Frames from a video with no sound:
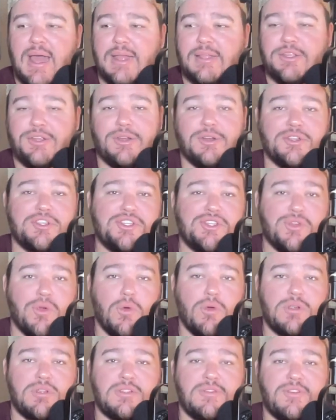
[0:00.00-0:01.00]
your
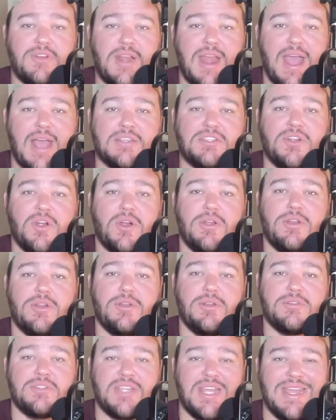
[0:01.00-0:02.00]
source for NASCAR
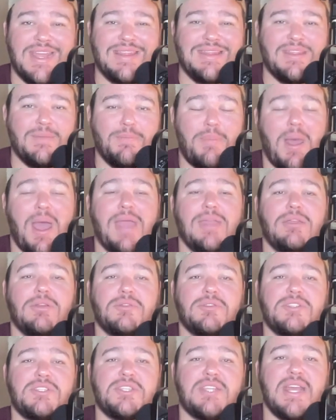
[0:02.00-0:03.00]
news in the Bayou
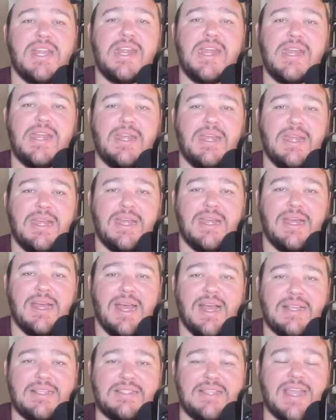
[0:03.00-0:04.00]
City.
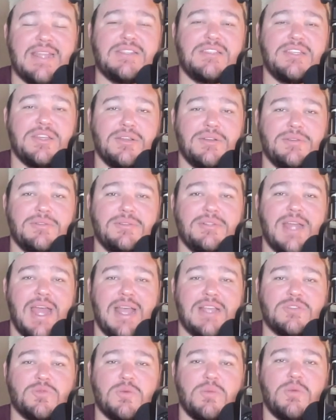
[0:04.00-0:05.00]
Stay tuned
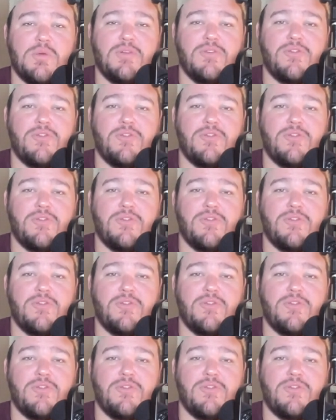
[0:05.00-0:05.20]
as we move